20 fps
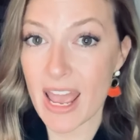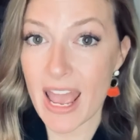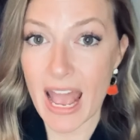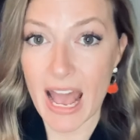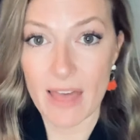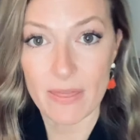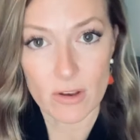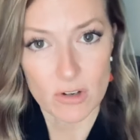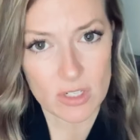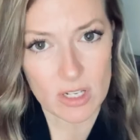
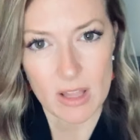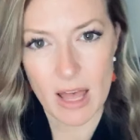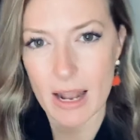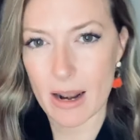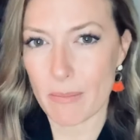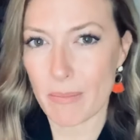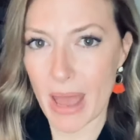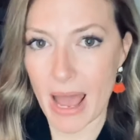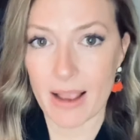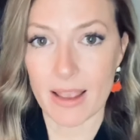And there's a lot of
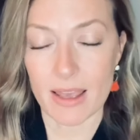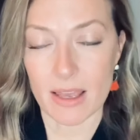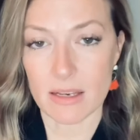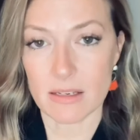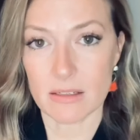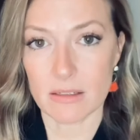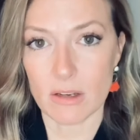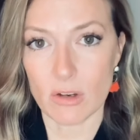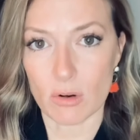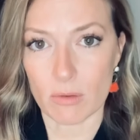back
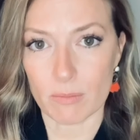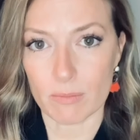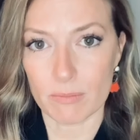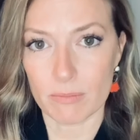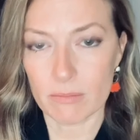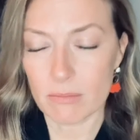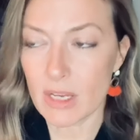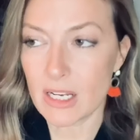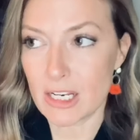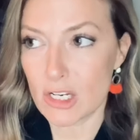end, you know,
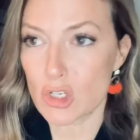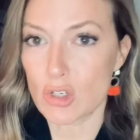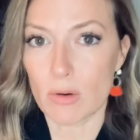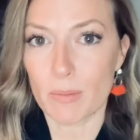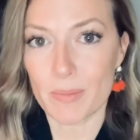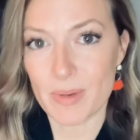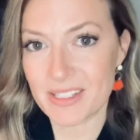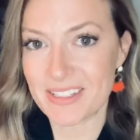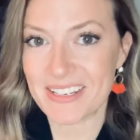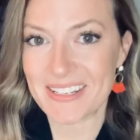initial
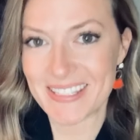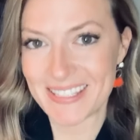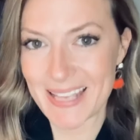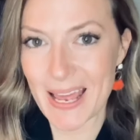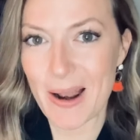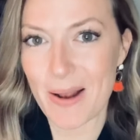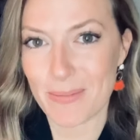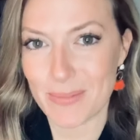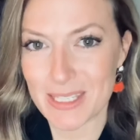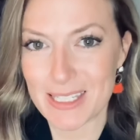business
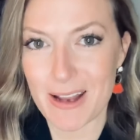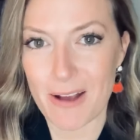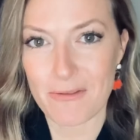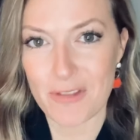setup stuff